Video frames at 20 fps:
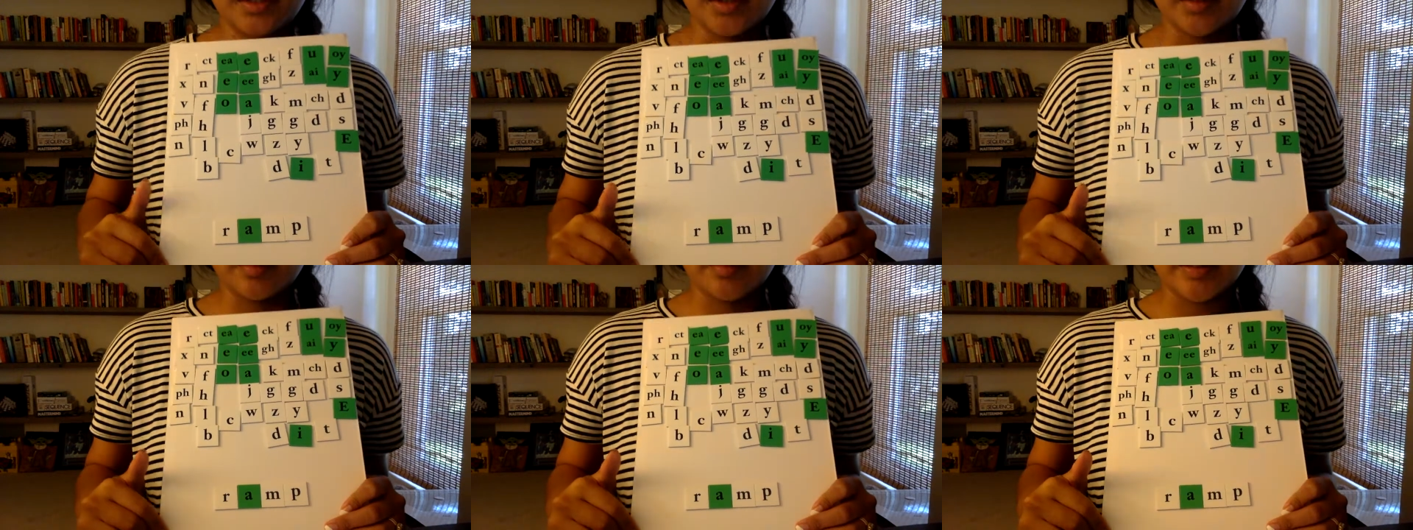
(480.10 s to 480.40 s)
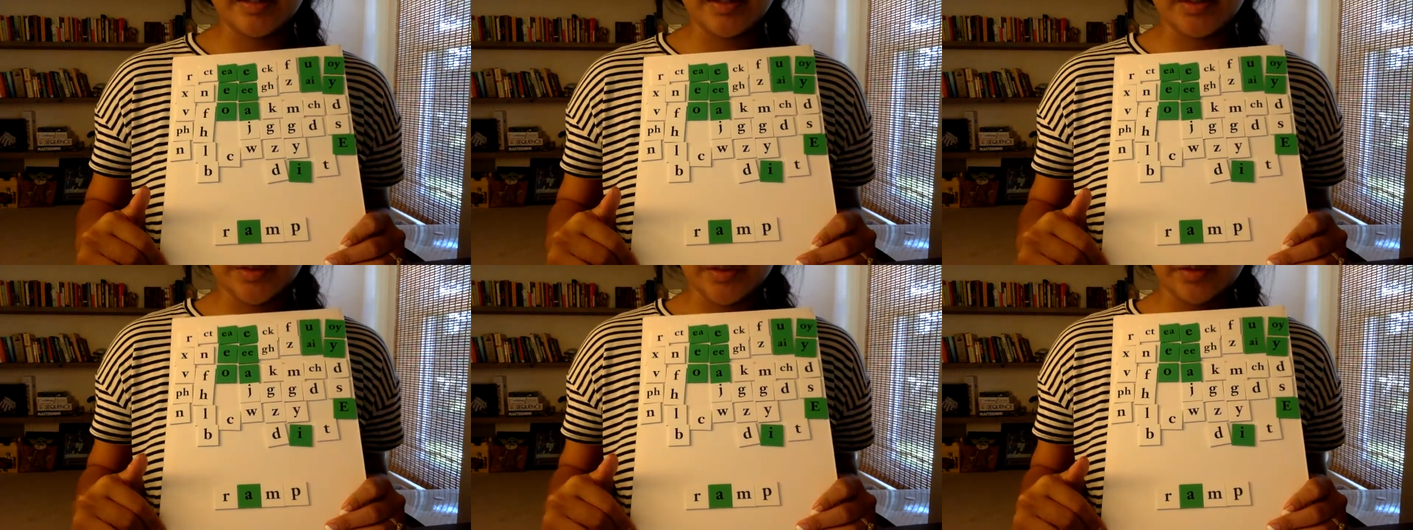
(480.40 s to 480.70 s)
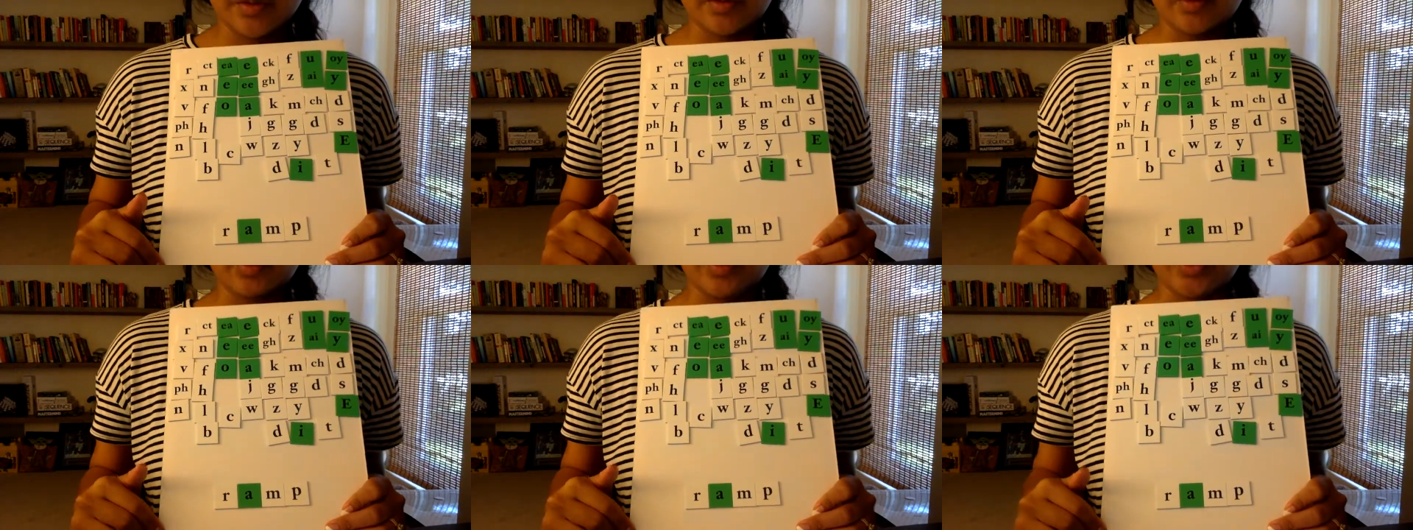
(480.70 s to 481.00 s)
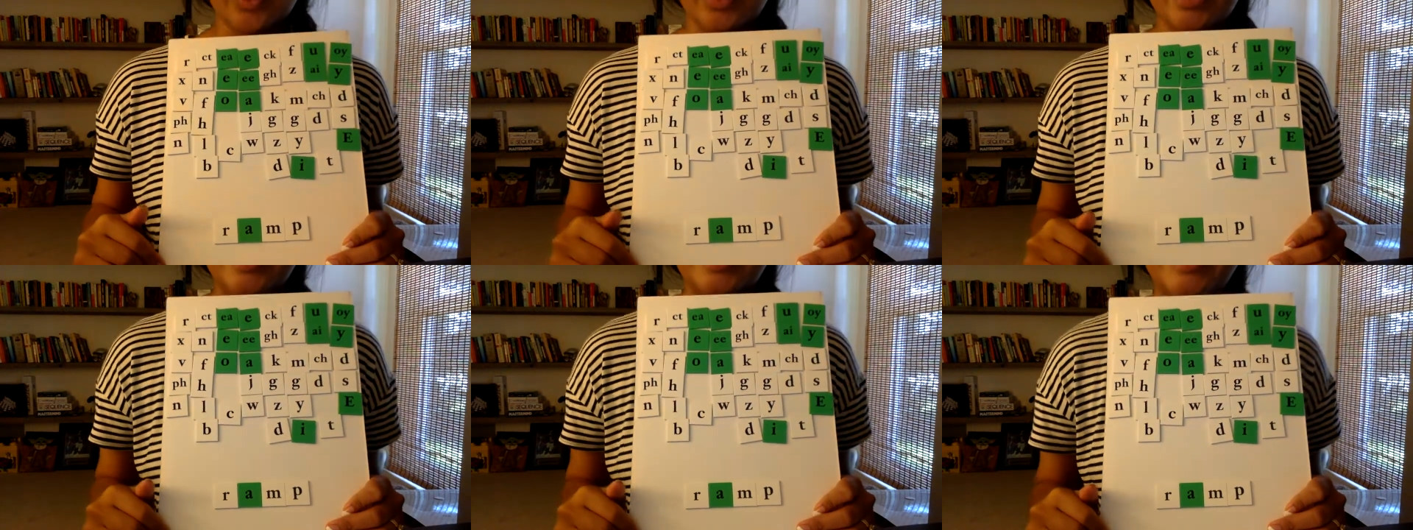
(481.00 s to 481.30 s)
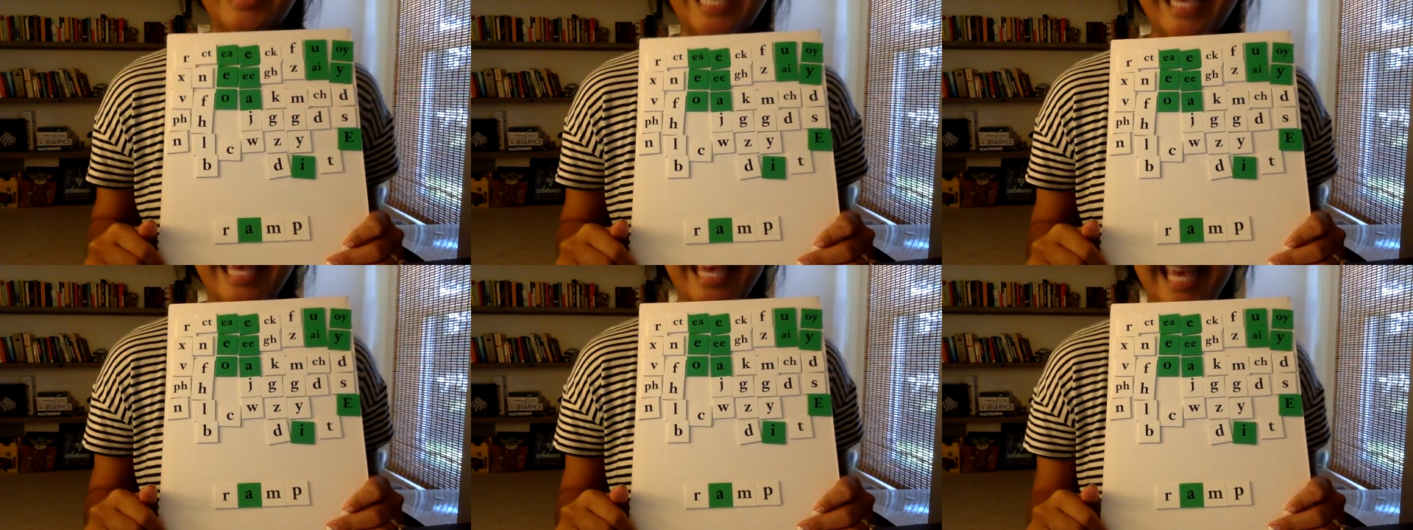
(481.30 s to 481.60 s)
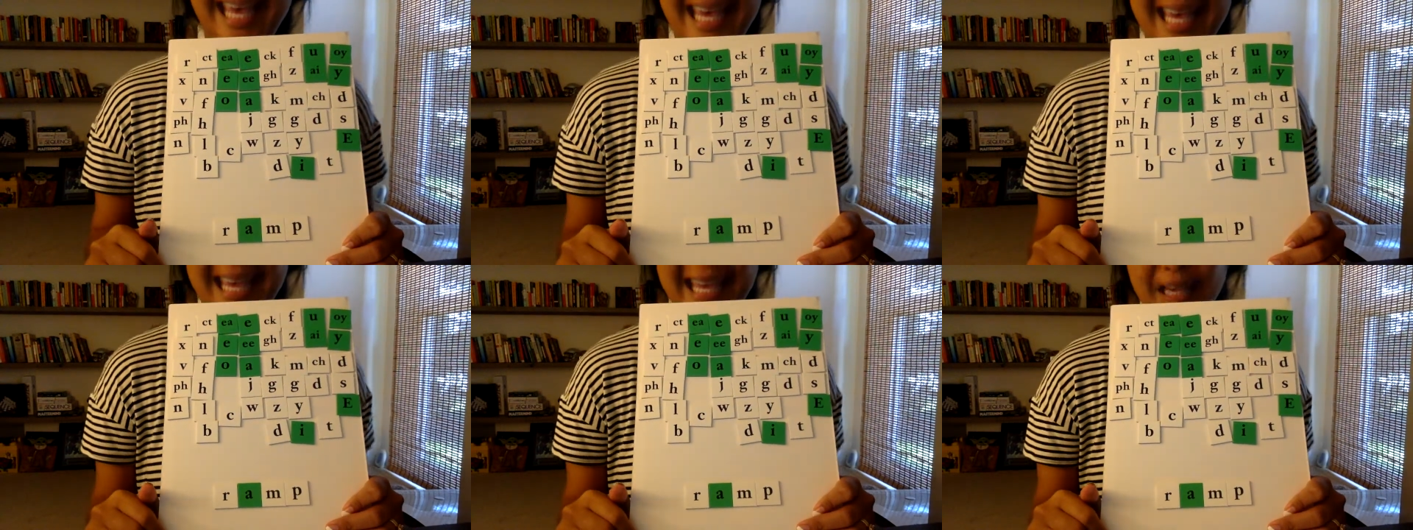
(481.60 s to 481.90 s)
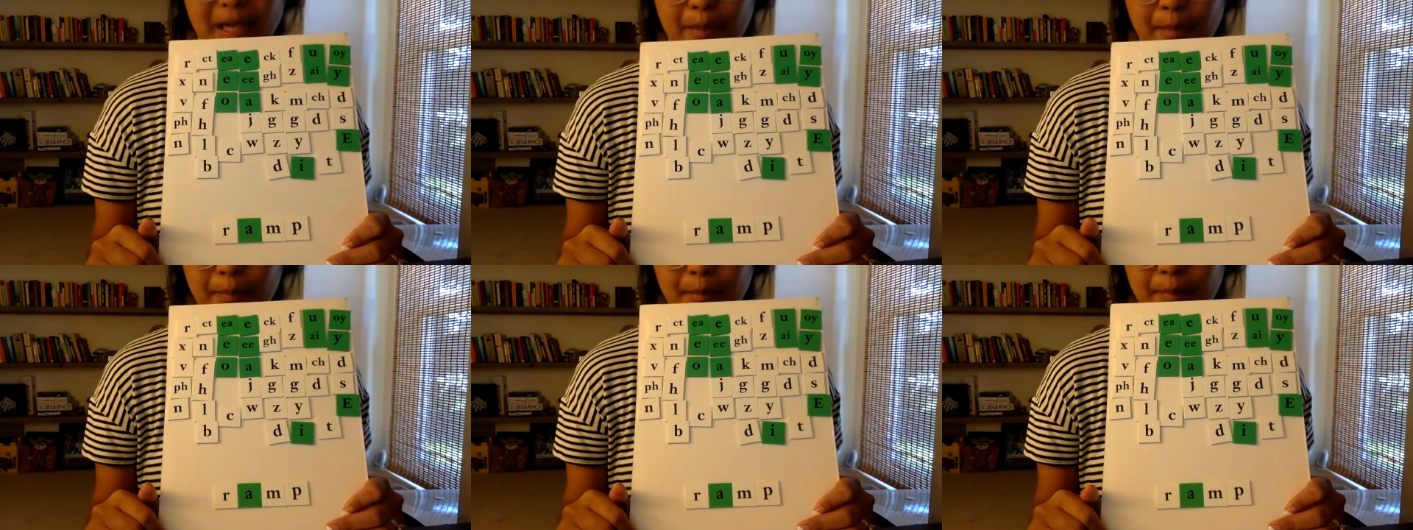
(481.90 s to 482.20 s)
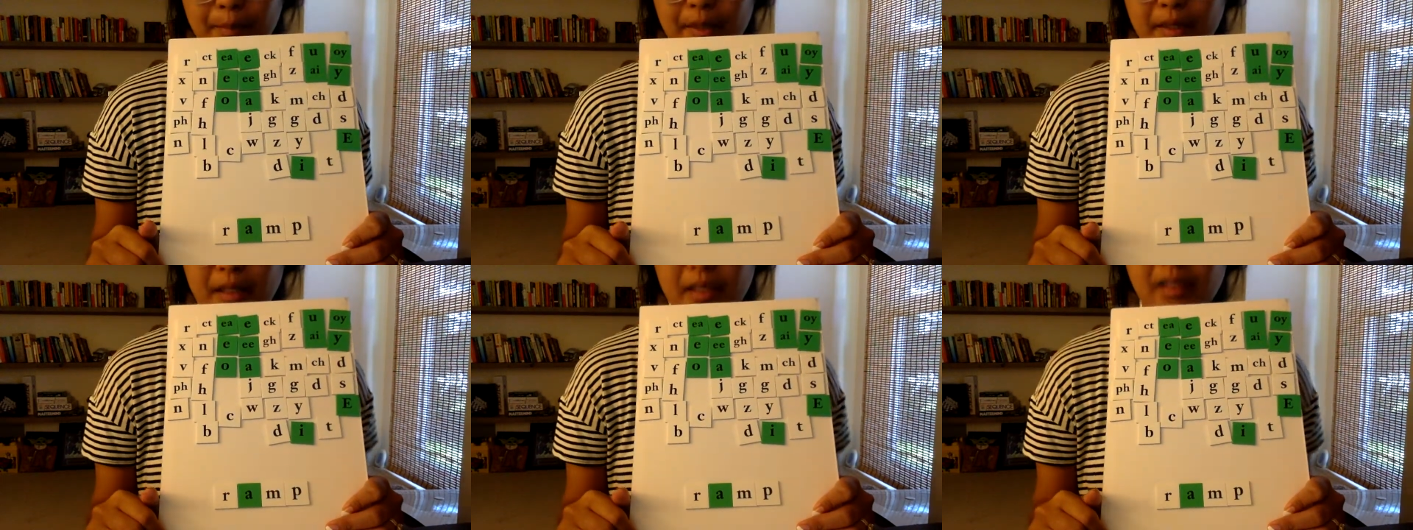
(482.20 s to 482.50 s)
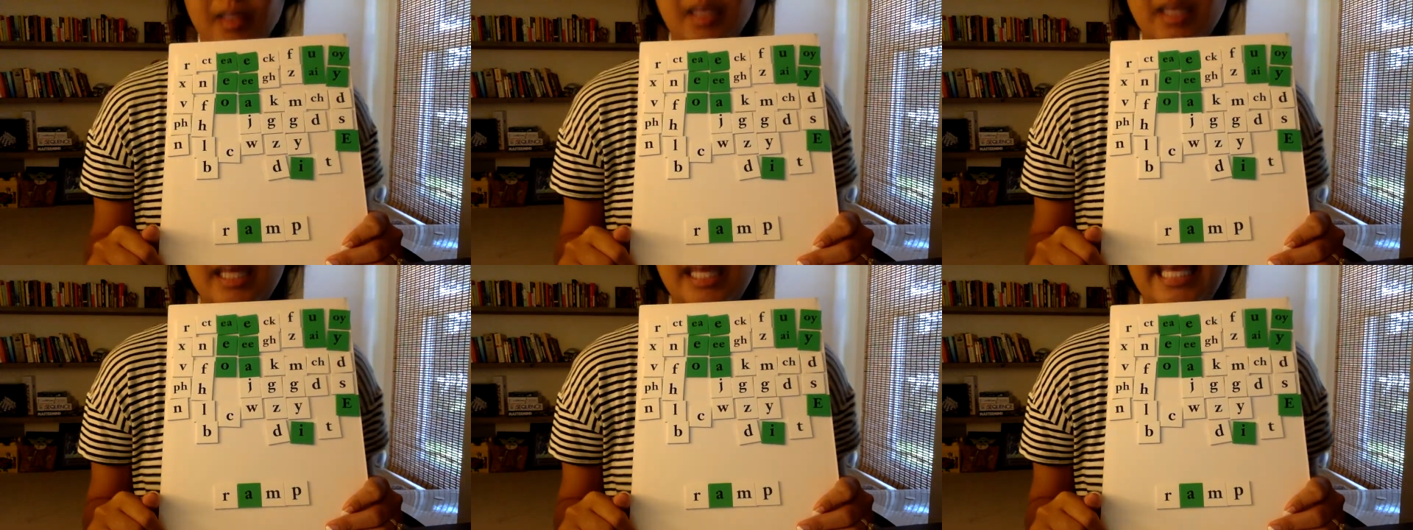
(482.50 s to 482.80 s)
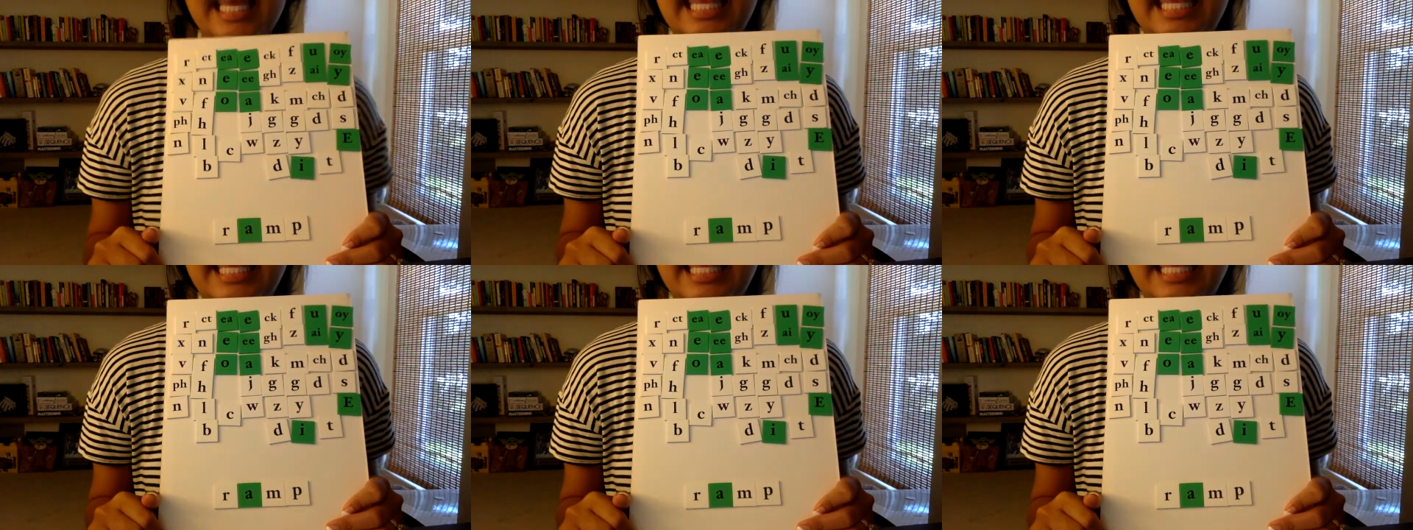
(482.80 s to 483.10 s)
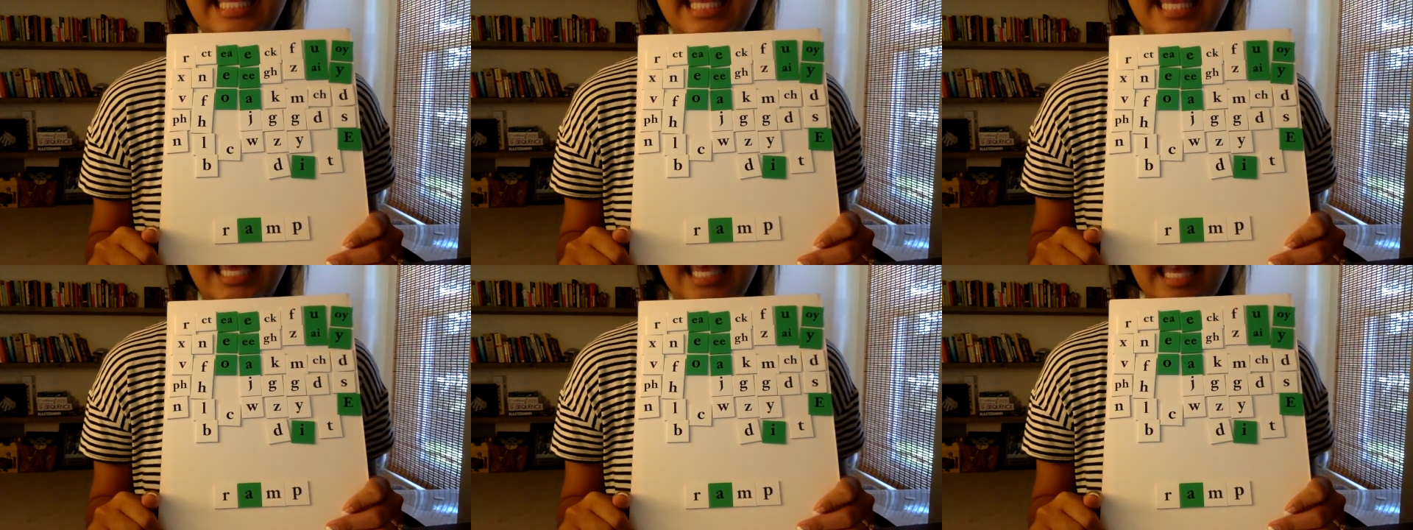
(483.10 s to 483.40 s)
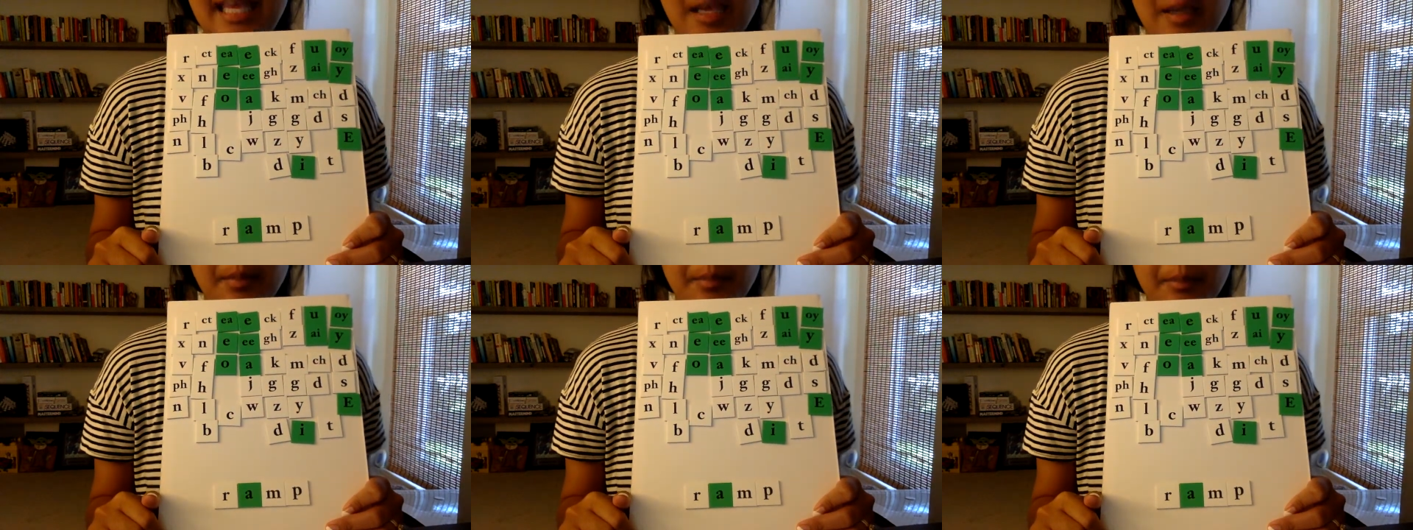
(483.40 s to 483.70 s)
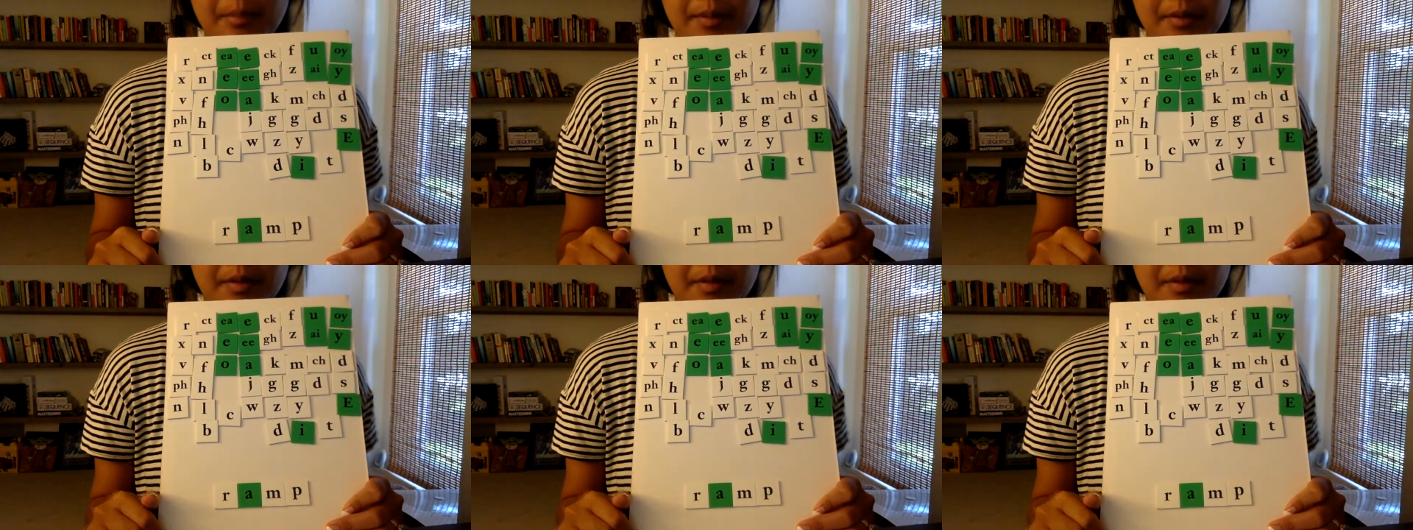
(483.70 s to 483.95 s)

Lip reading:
(no speaker visible)